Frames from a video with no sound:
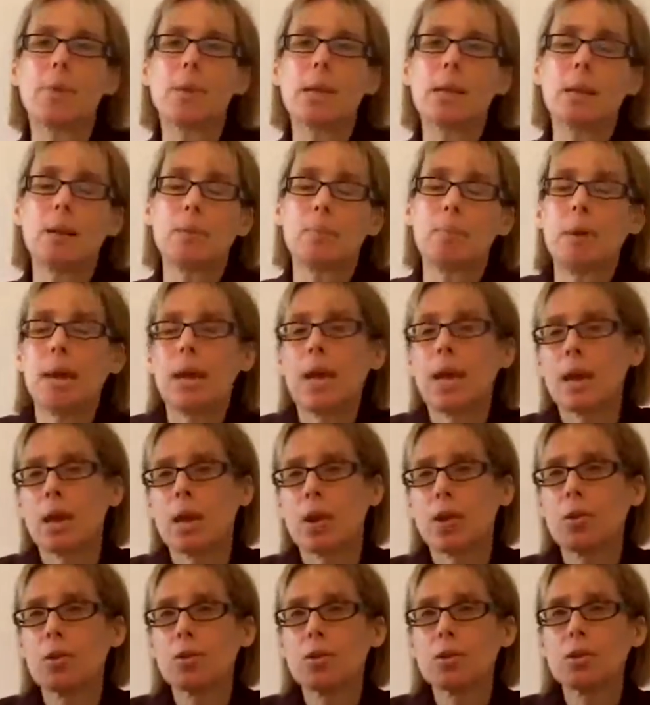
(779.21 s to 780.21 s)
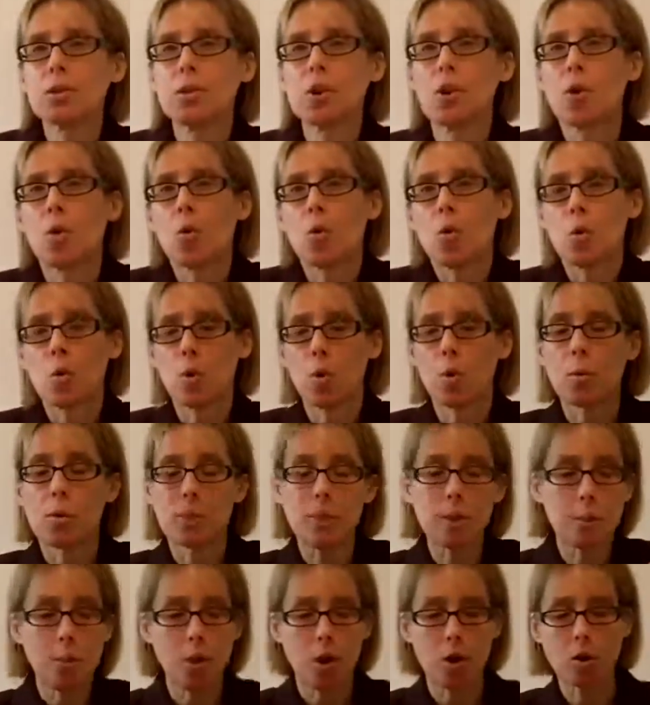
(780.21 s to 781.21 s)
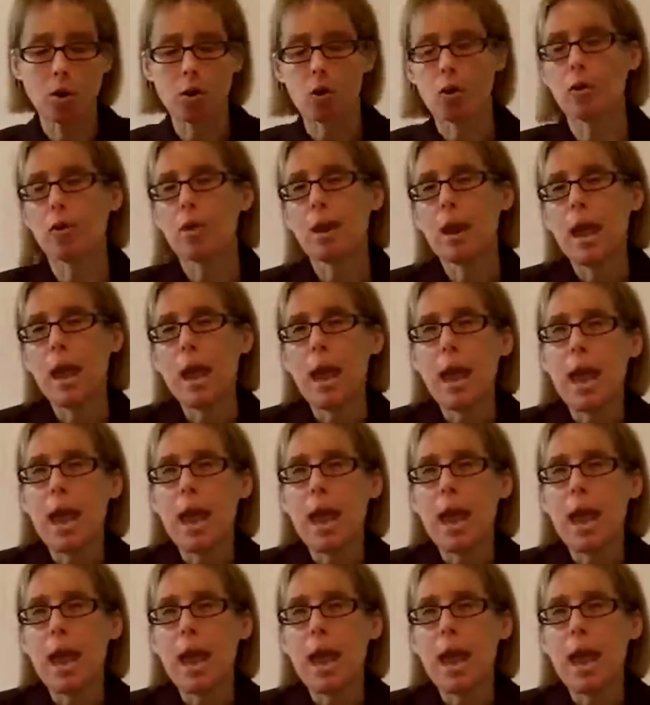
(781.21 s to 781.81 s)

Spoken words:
in pairs or with a partner,